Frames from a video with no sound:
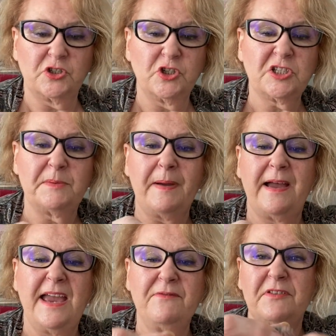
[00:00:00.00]
just
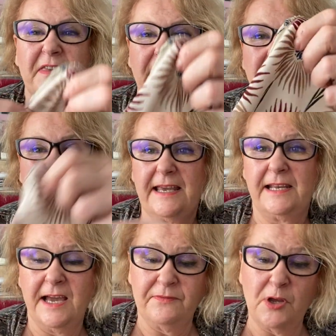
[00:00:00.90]
about everything I can. I
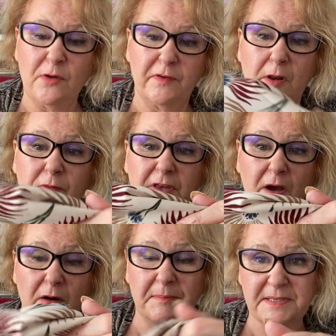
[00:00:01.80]
haven't overlocked the
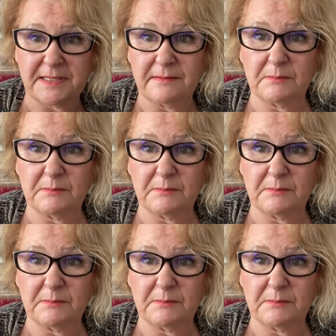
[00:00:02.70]
arms.